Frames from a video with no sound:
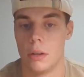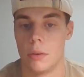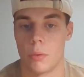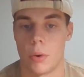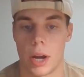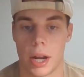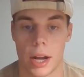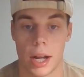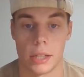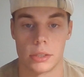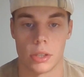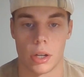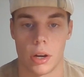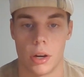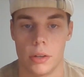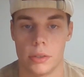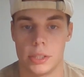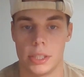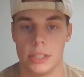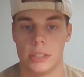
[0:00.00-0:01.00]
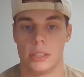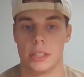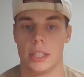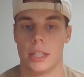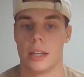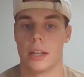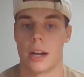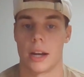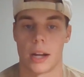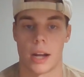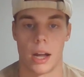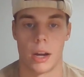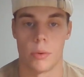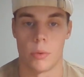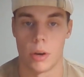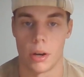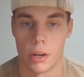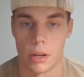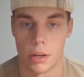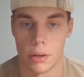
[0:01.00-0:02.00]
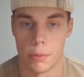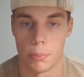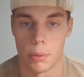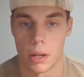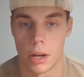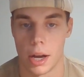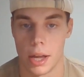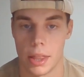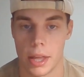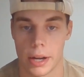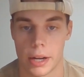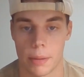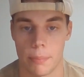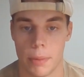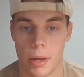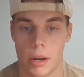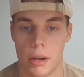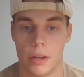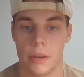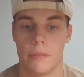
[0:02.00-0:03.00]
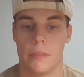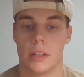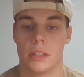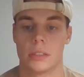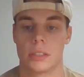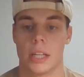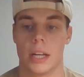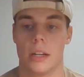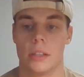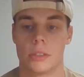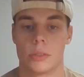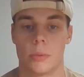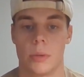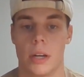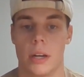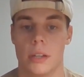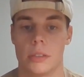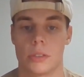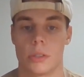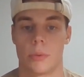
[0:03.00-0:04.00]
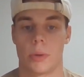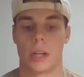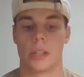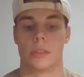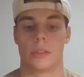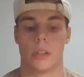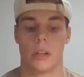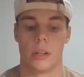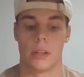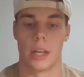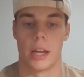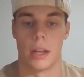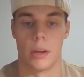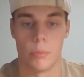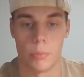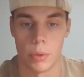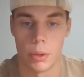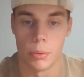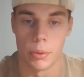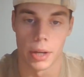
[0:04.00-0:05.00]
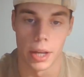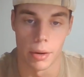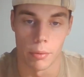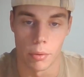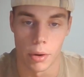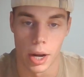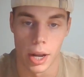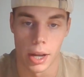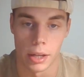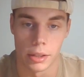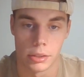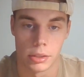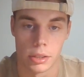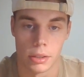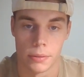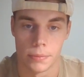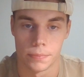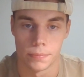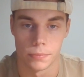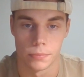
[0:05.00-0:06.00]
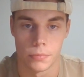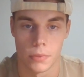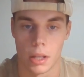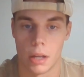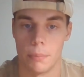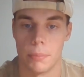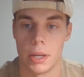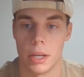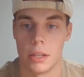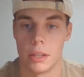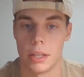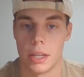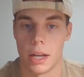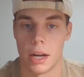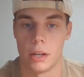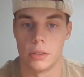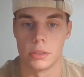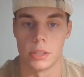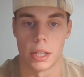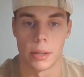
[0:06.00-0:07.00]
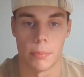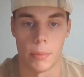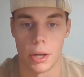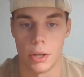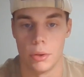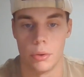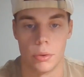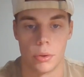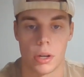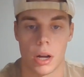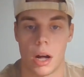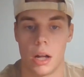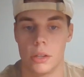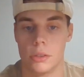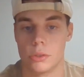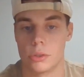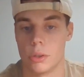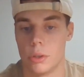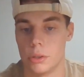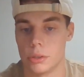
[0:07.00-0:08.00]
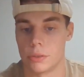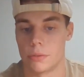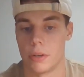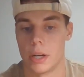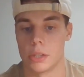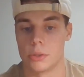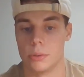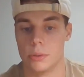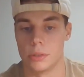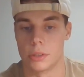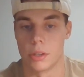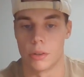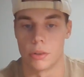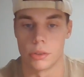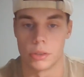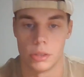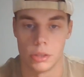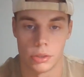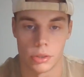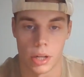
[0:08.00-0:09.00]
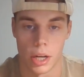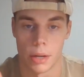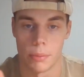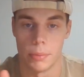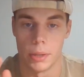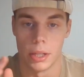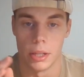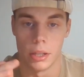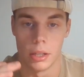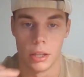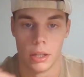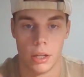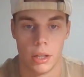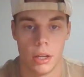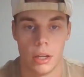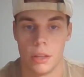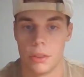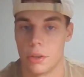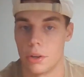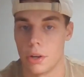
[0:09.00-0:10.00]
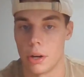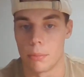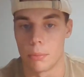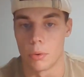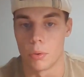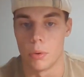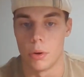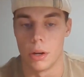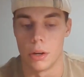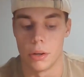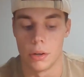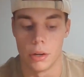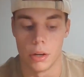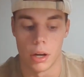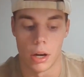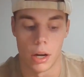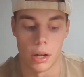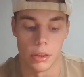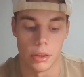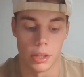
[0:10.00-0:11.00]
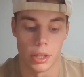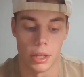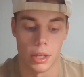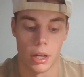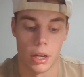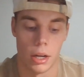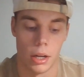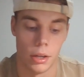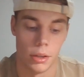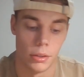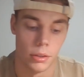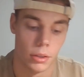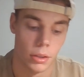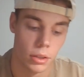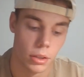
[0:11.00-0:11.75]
ROTC, and I kind of wanted to apply that competitiveness elsewhere. So when I saw that we would get ranked, immediately I was like, my new college goal as a freshman is going to try to be the number one on the